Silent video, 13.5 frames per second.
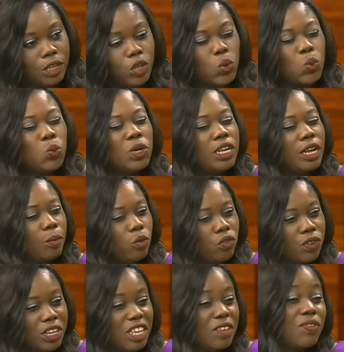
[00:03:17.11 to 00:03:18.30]
You win them
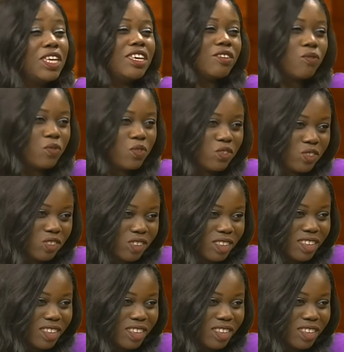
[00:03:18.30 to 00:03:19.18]
over, giving gifts.